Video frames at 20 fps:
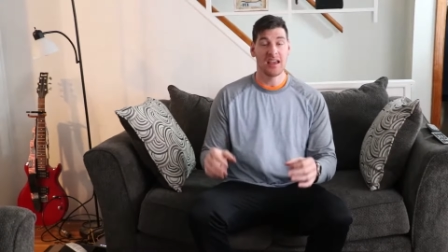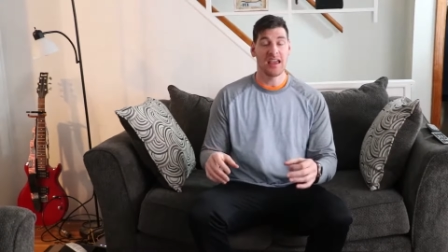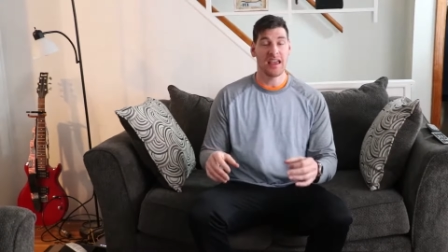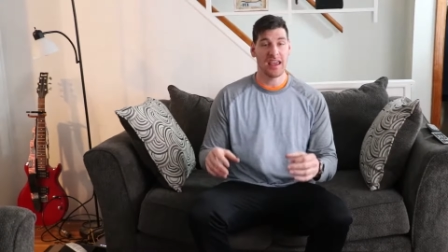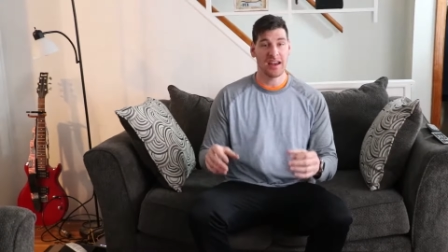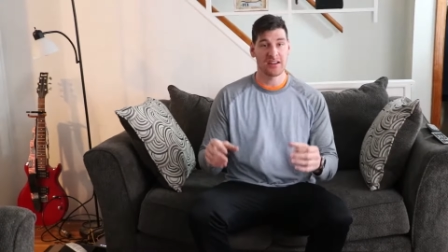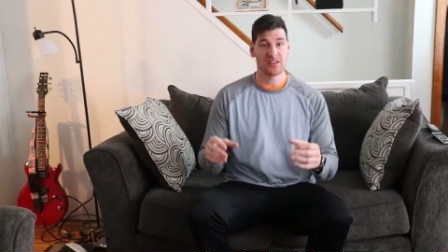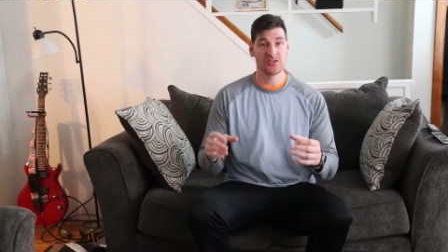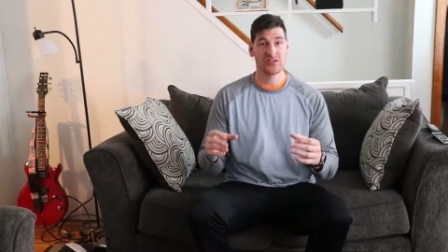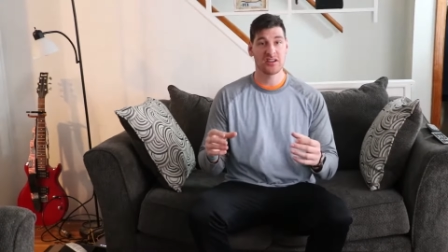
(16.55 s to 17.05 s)

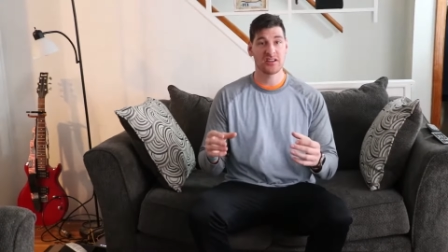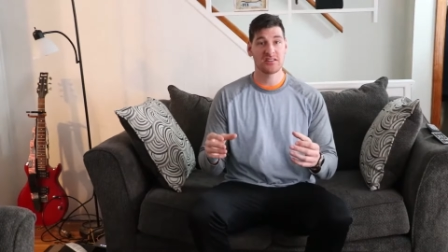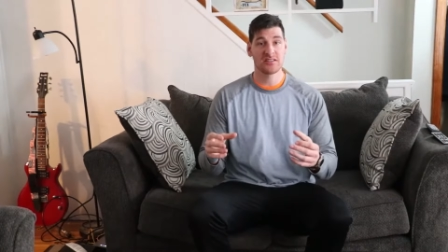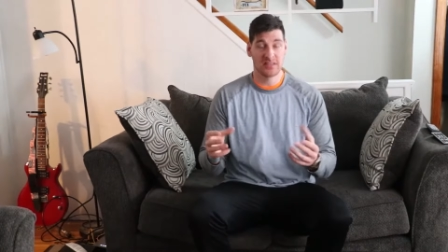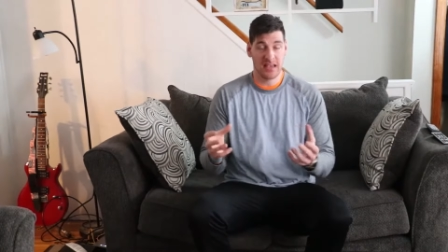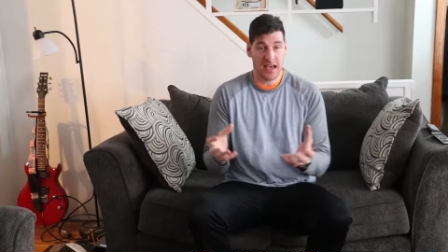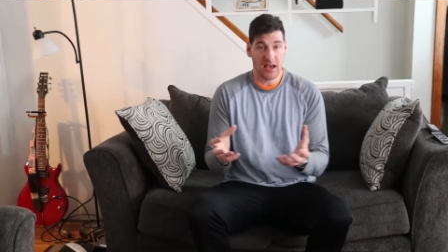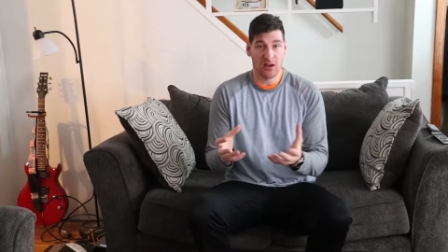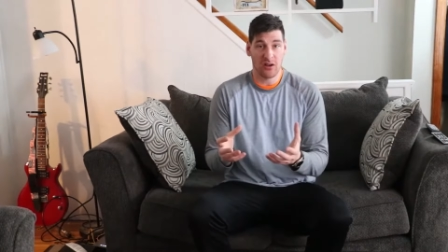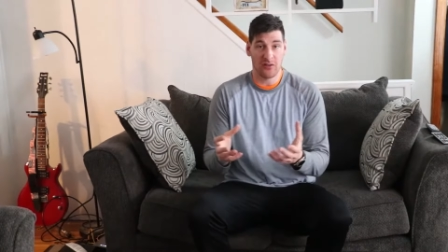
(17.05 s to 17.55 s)
And as you can
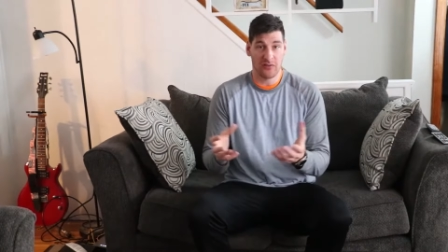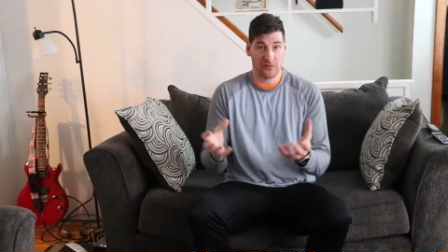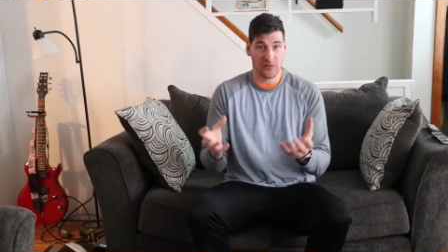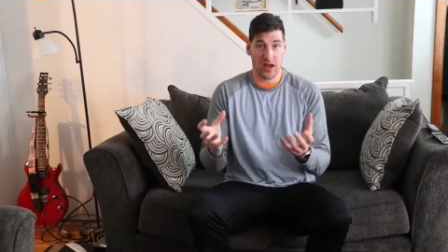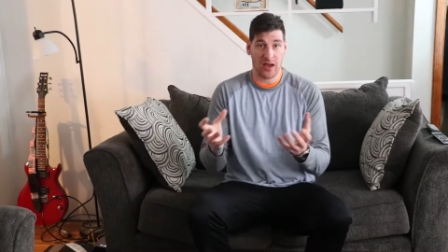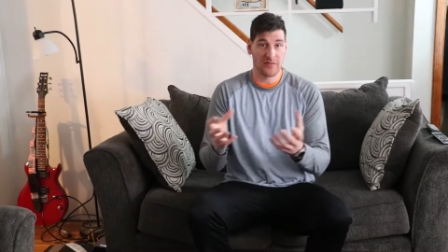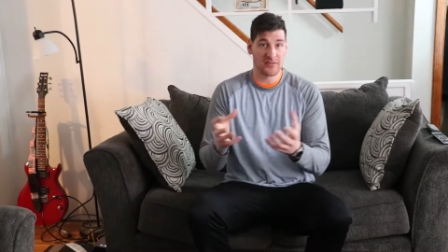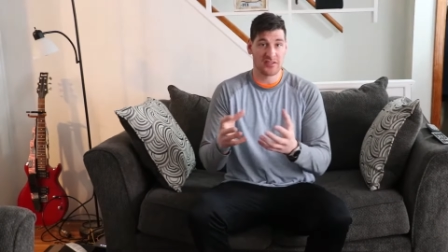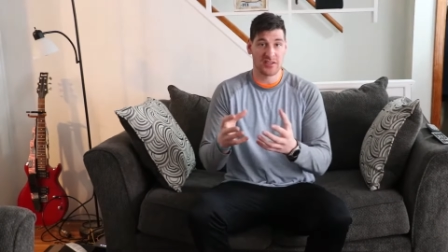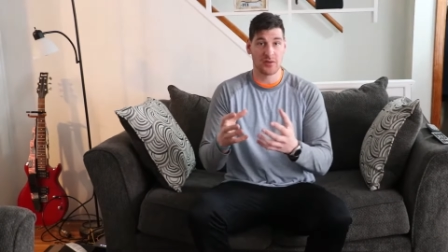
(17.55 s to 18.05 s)
tell,
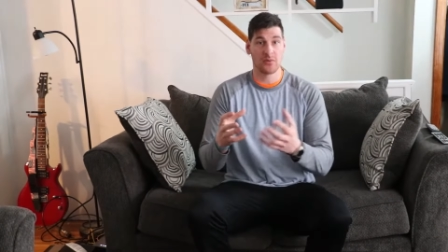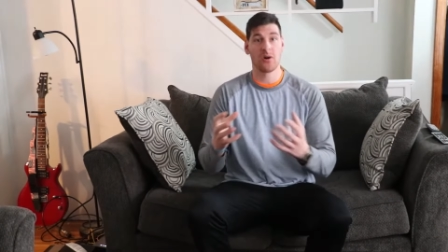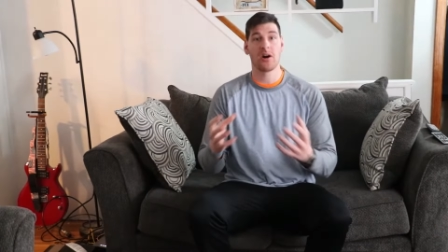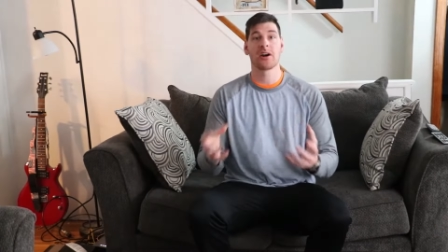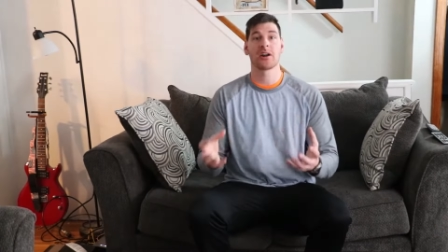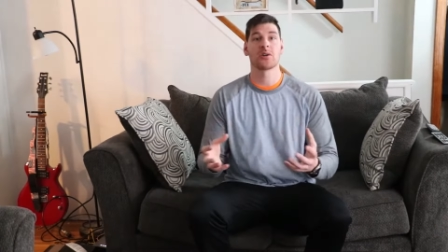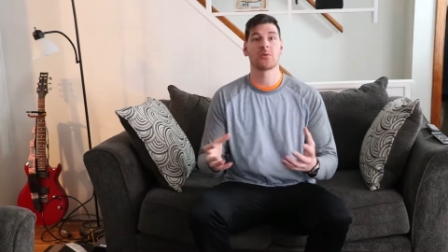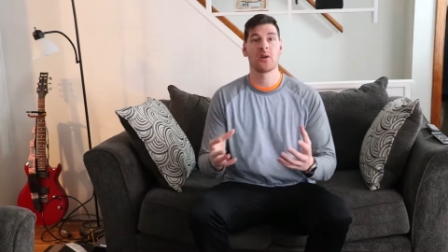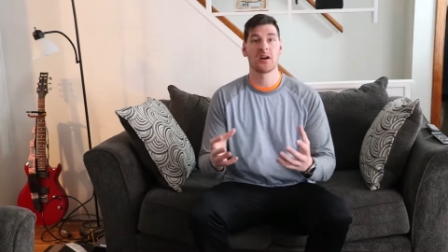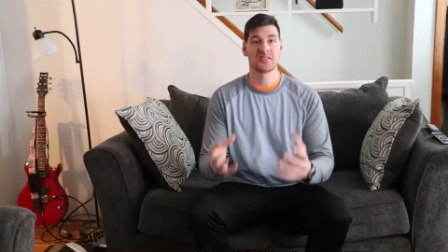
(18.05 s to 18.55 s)
obviously
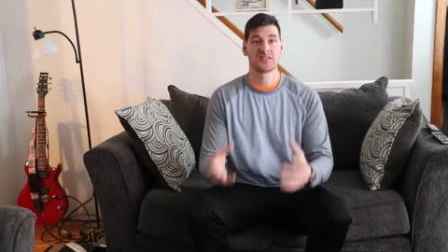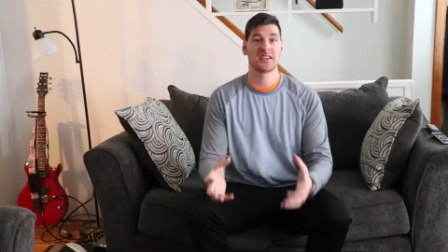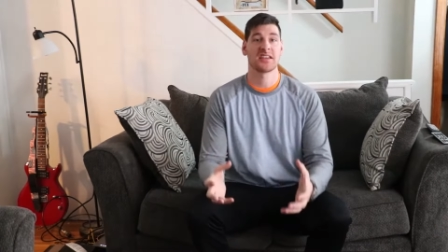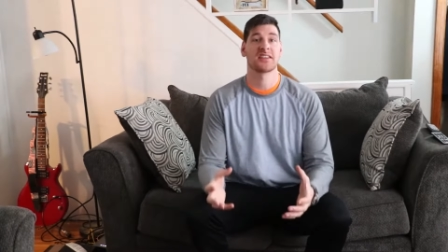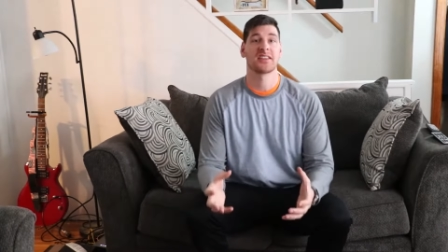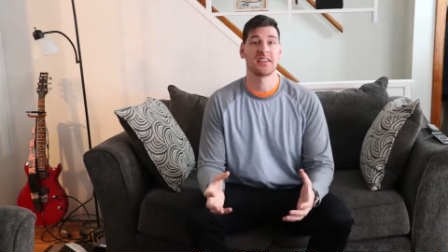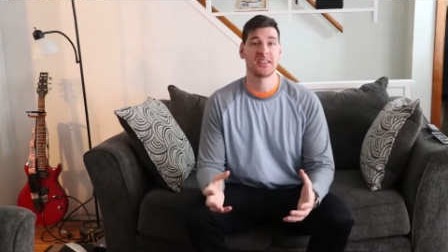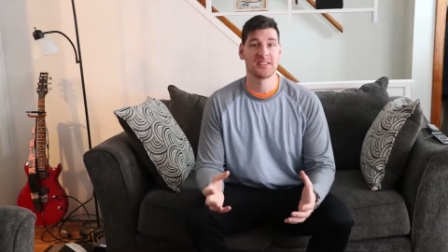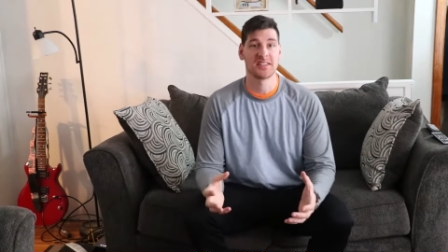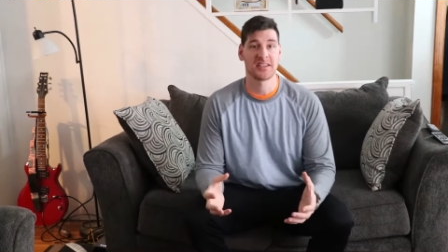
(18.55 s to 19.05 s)
water wants to take
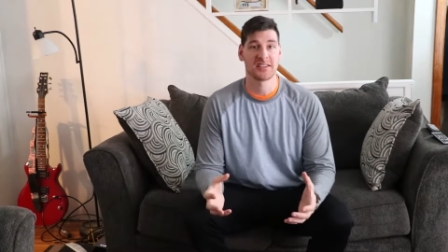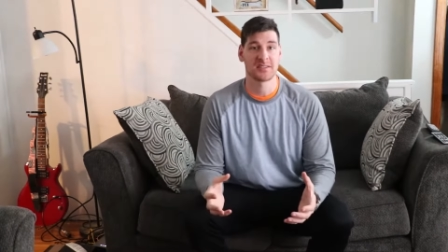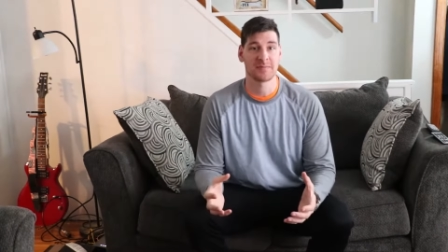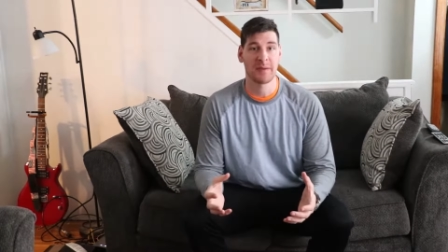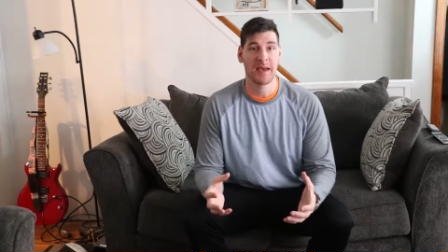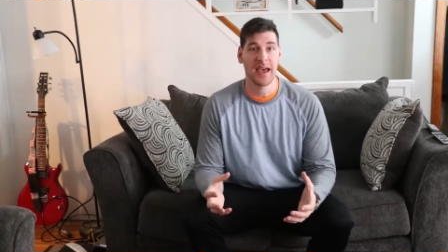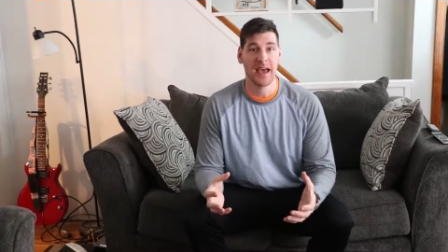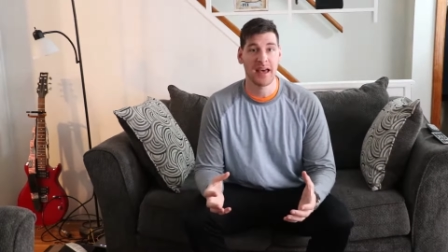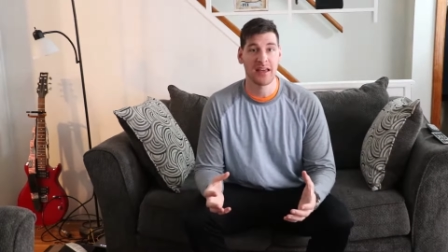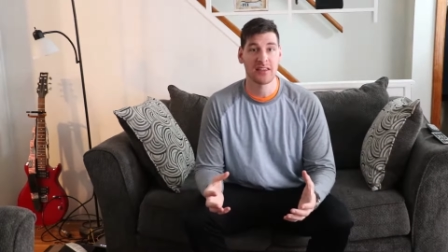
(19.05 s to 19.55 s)
the easiest
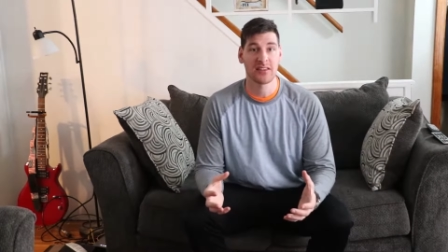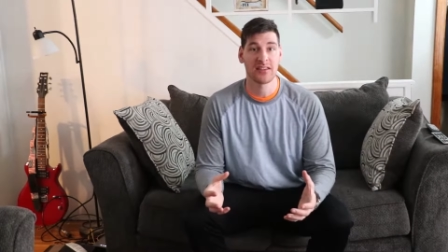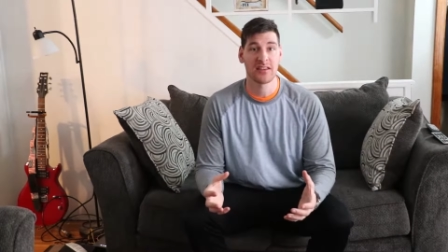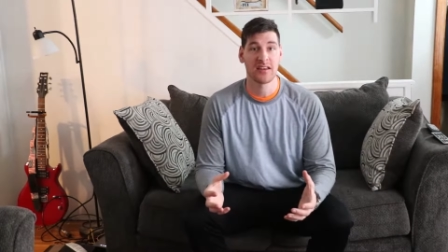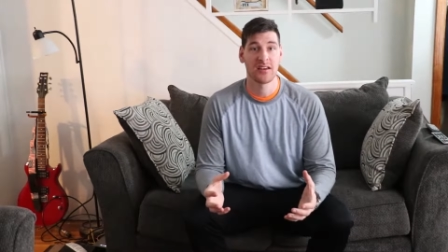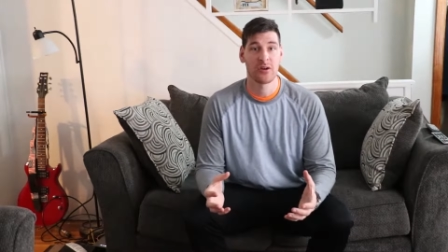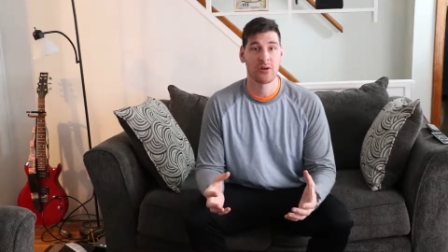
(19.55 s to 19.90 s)
path